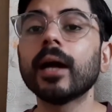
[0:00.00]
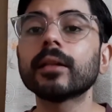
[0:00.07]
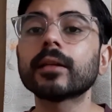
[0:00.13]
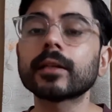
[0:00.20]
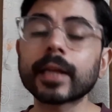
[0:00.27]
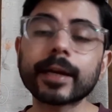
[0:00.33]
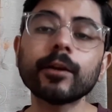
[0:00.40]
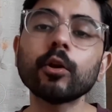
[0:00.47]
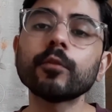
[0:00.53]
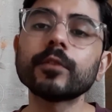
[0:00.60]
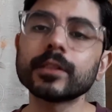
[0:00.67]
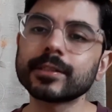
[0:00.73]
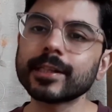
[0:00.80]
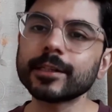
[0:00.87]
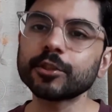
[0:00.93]
The title of the
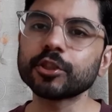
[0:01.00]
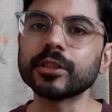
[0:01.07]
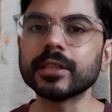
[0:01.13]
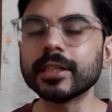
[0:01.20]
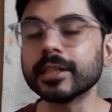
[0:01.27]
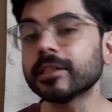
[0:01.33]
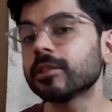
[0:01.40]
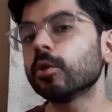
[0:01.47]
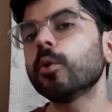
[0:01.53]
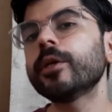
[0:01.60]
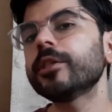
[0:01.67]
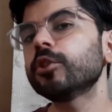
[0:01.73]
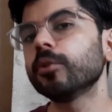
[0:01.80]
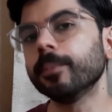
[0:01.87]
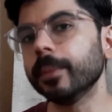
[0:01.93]
session is
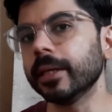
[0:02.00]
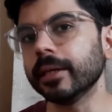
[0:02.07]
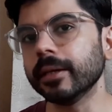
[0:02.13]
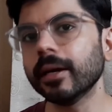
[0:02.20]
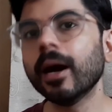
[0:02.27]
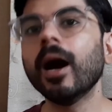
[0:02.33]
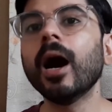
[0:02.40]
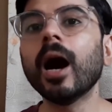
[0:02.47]
going to be